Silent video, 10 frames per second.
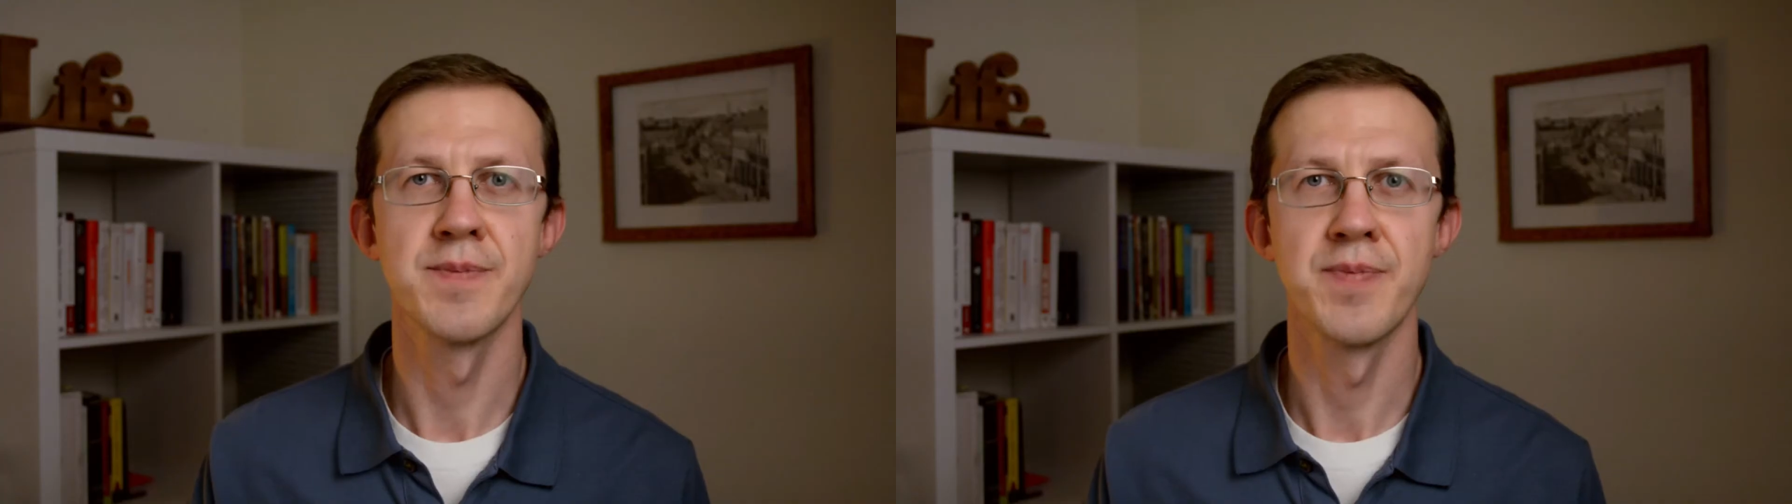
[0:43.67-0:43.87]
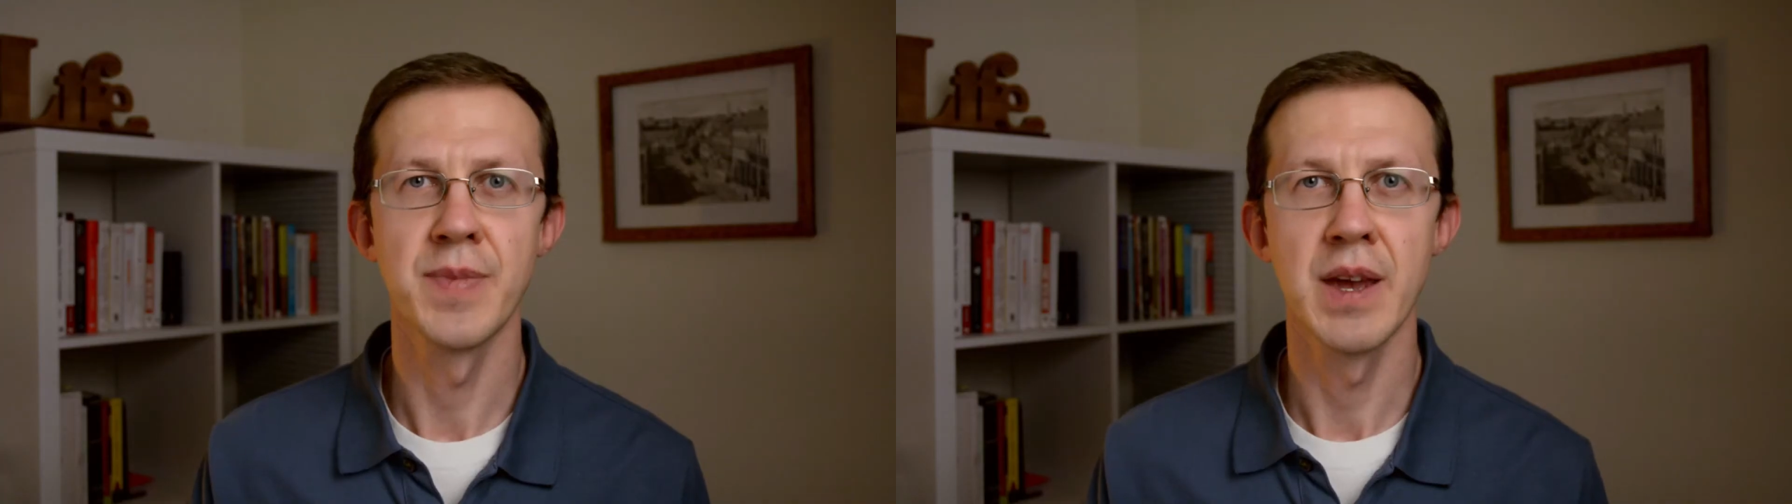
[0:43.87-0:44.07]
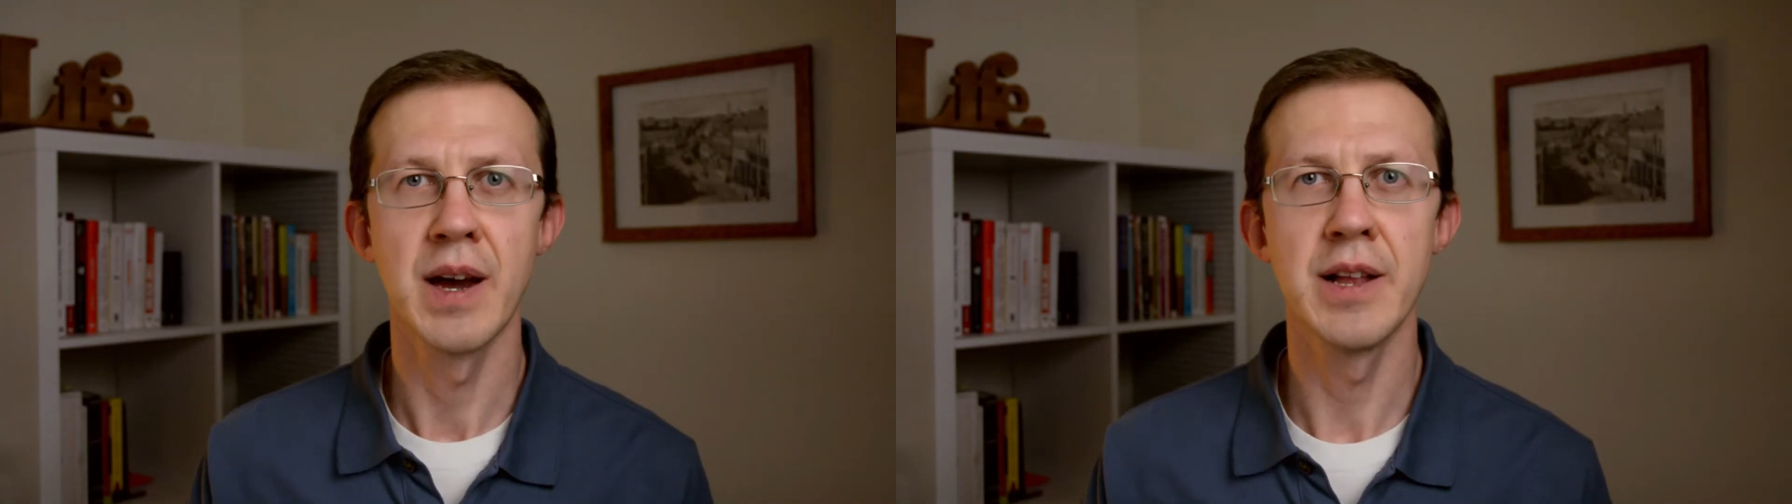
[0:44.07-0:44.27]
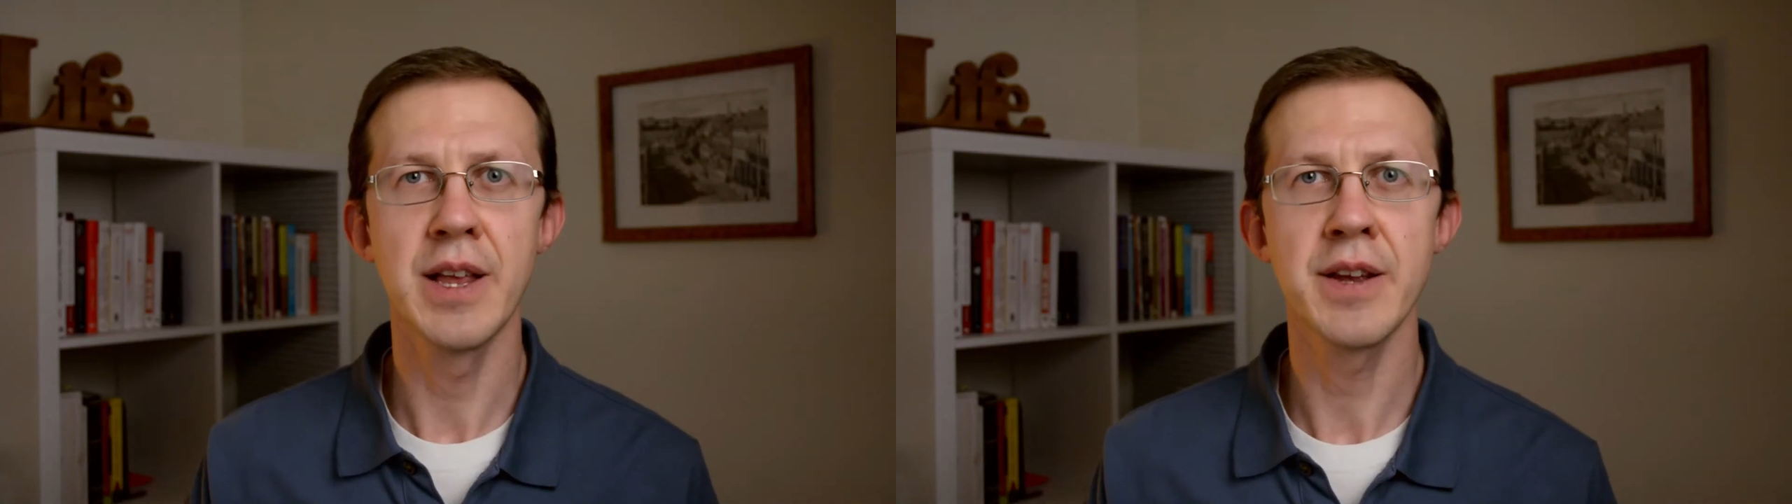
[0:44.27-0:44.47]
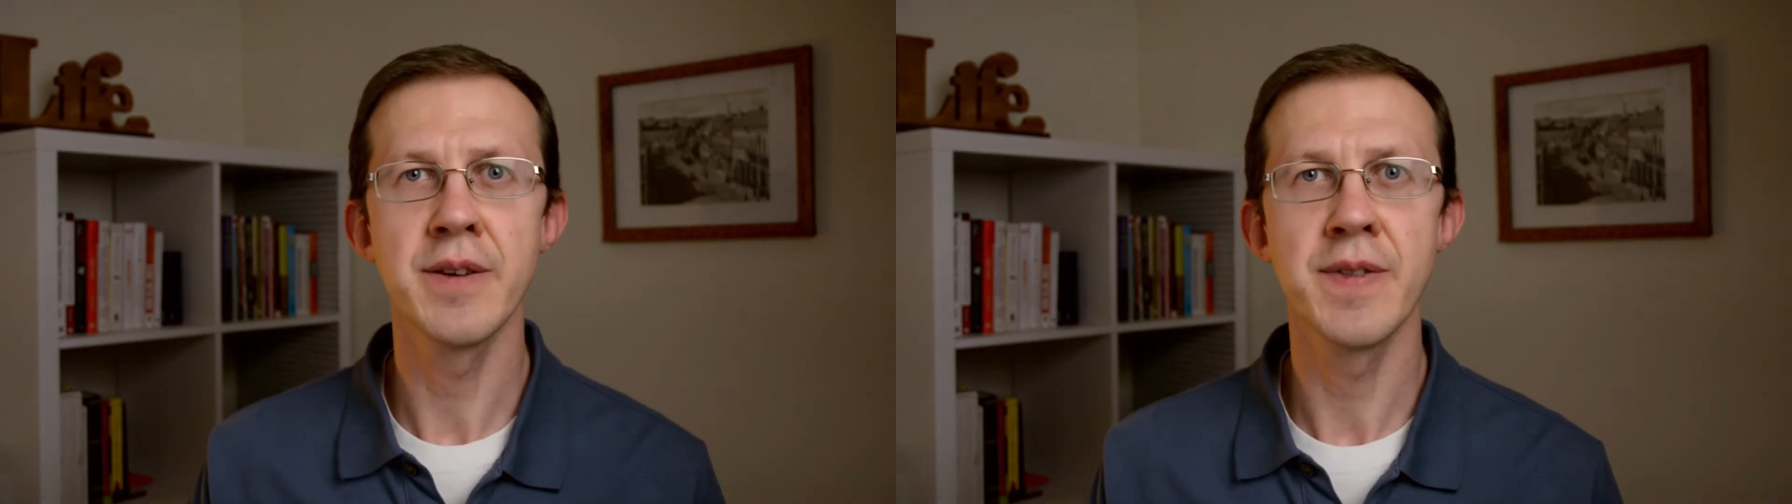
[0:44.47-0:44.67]
I like to
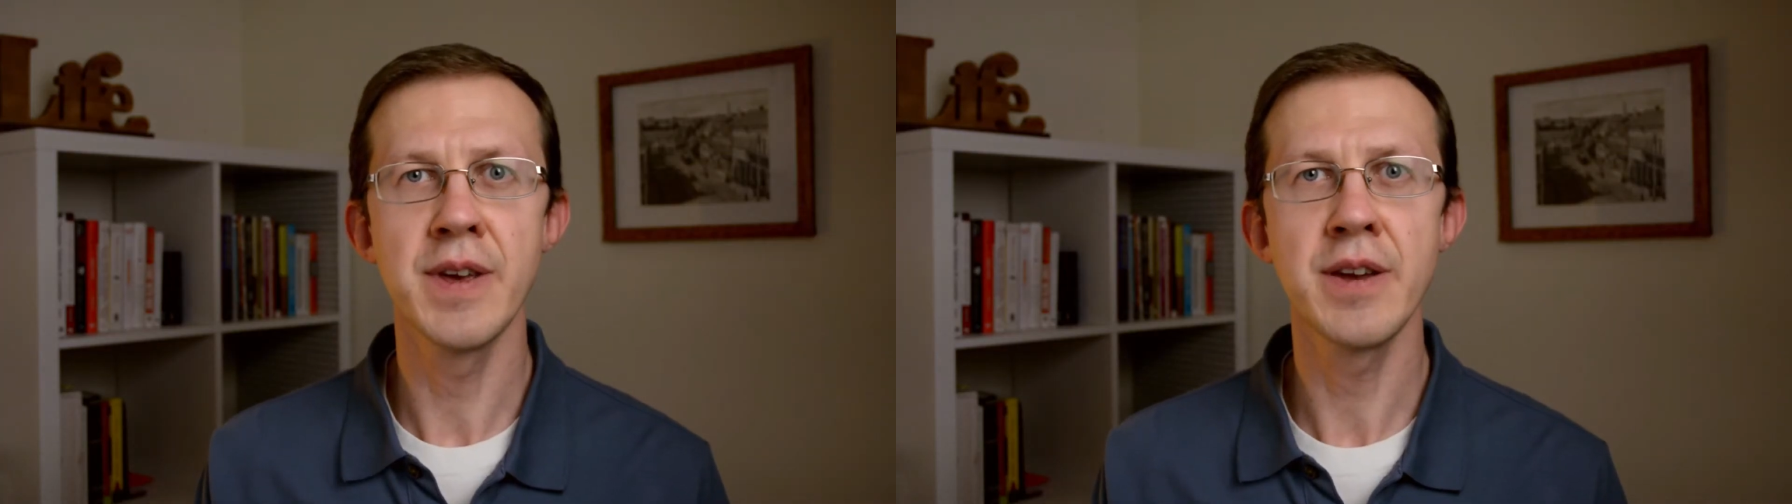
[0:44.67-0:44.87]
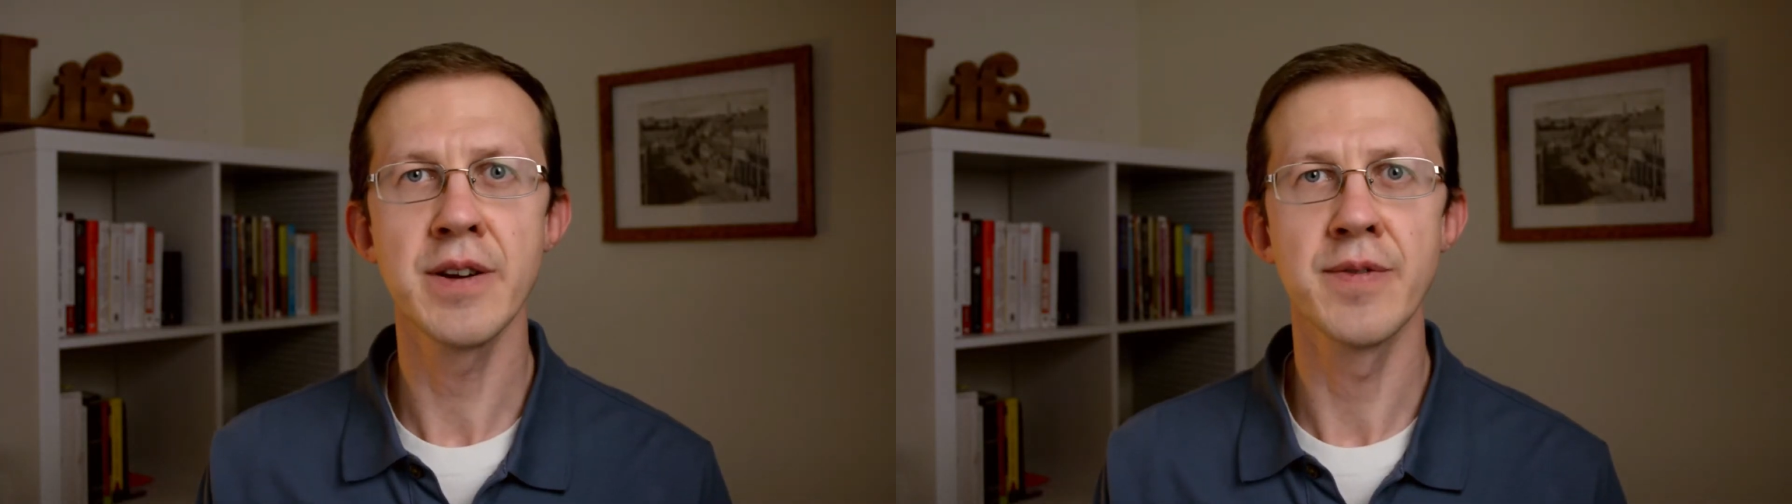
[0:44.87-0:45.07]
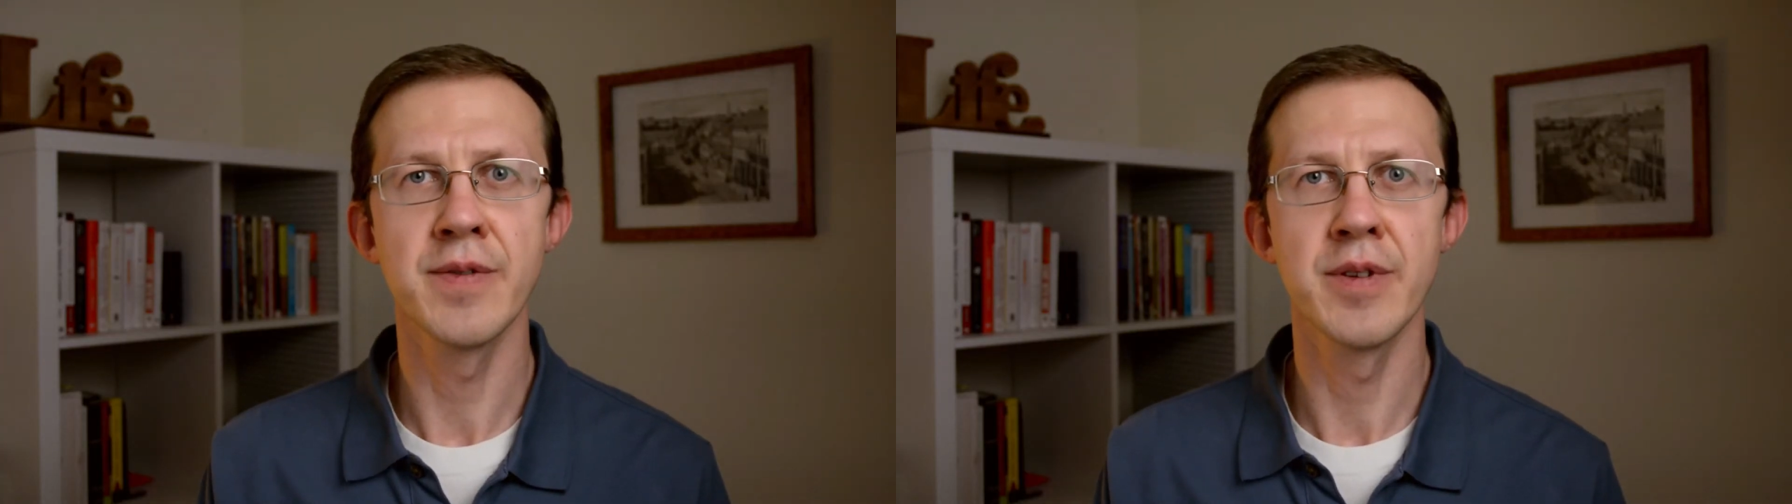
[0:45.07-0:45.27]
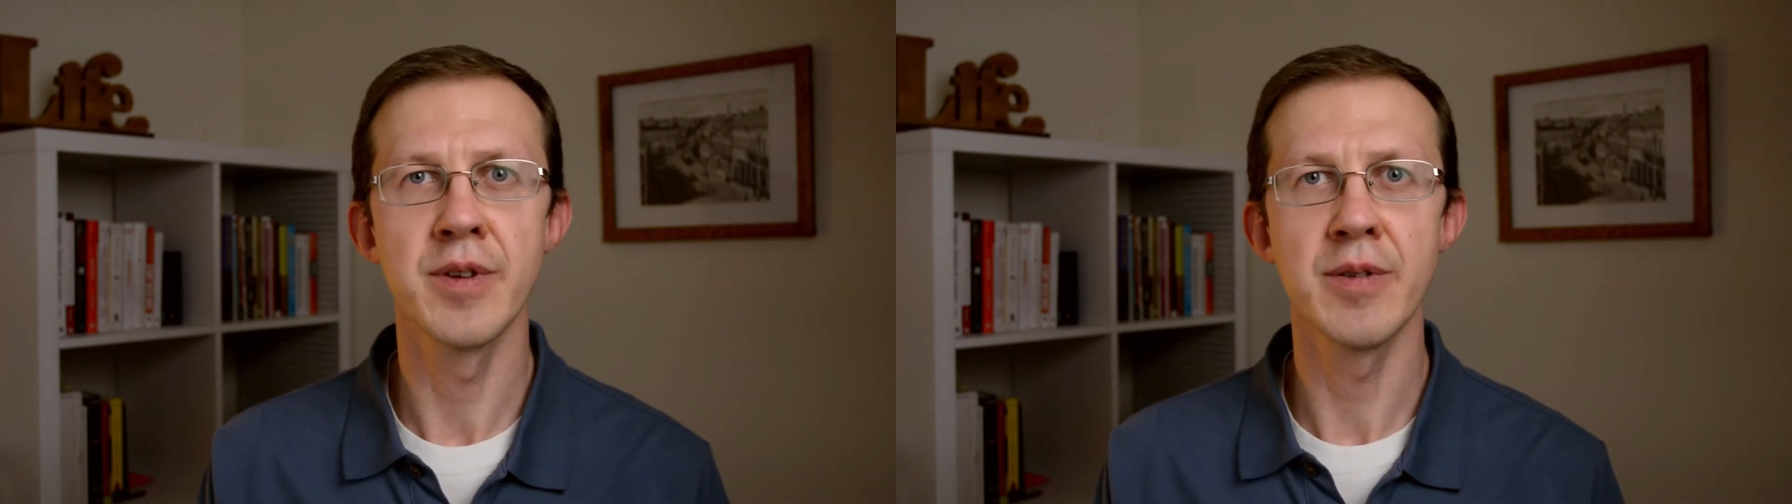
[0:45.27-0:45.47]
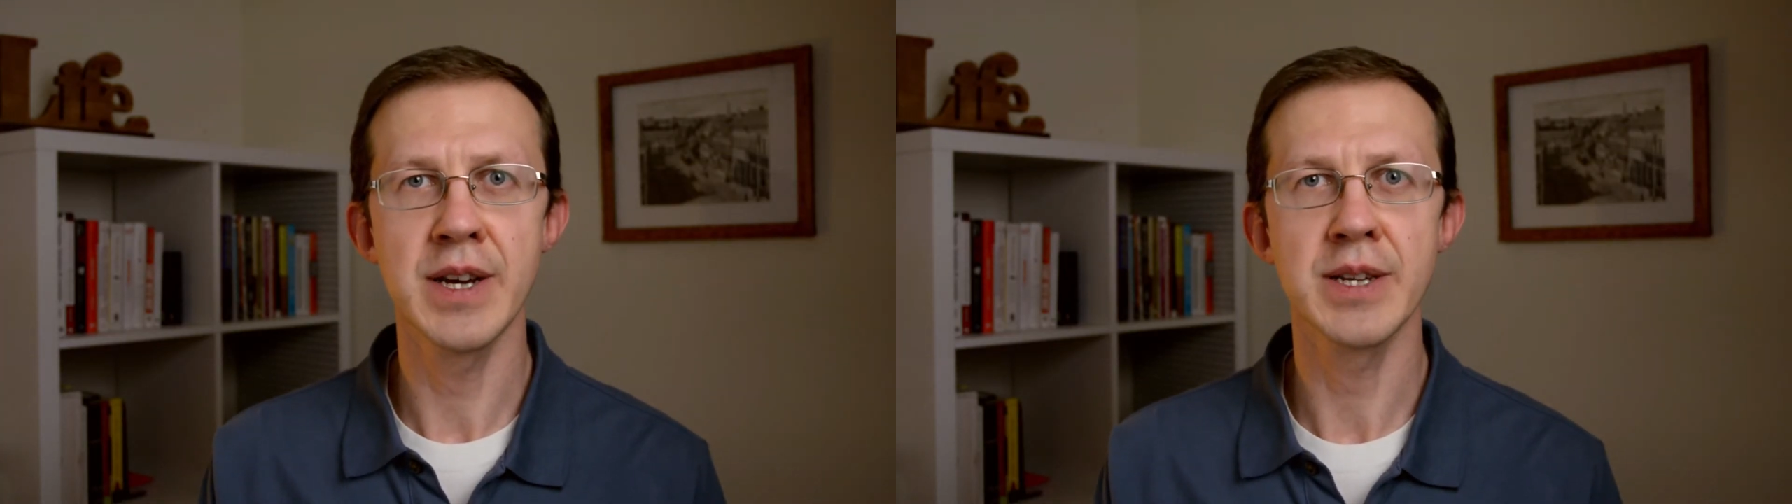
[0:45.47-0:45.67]
think of
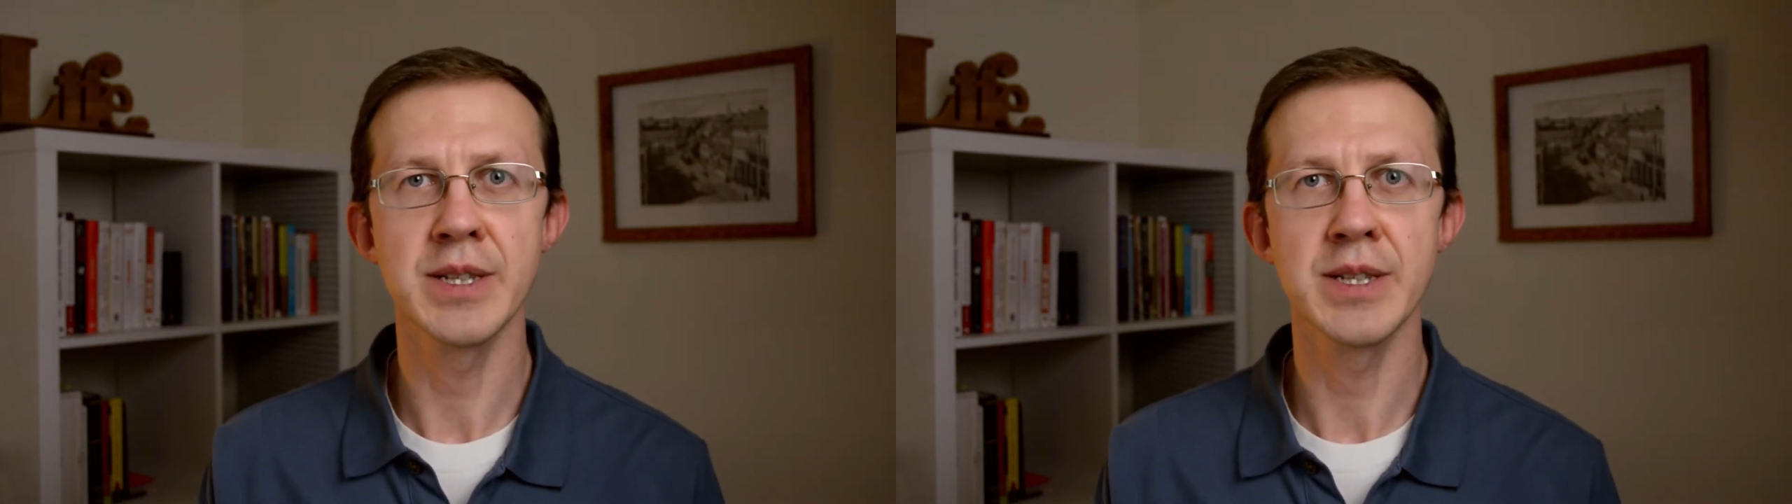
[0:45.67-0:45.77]
UX